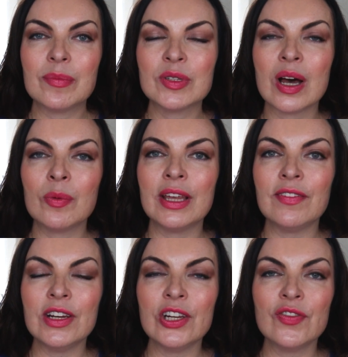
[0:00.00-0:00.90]
So I would
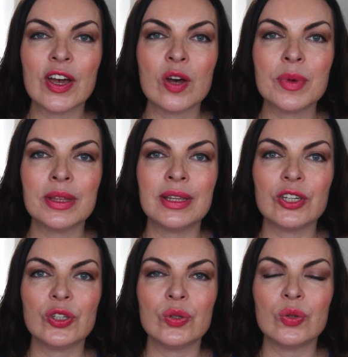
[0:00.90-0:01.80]
definitely recommend
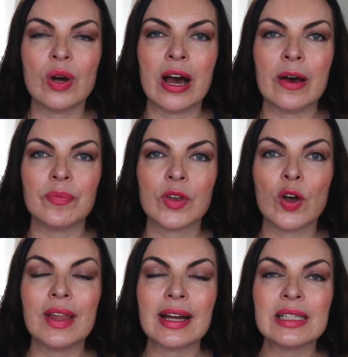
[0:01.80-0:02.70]
that you
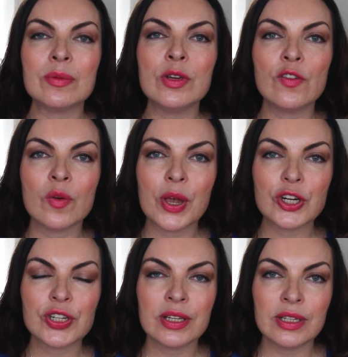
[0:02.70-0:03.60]
conduct some
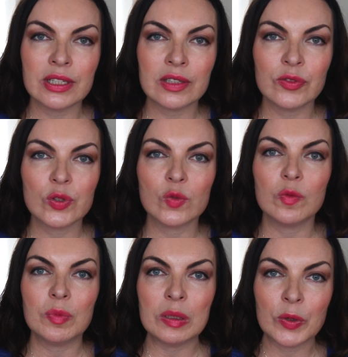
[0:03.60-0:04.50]
informational interviews
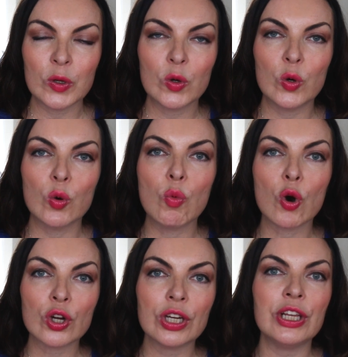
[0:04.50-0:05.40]
with people who
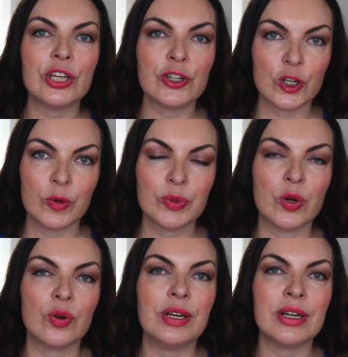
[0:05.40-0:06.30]
work in the jobs
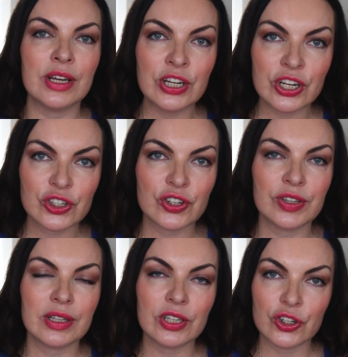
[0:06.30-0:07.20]
or in the industry
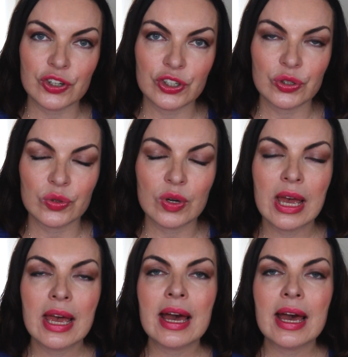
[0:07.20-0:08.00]
that interest you.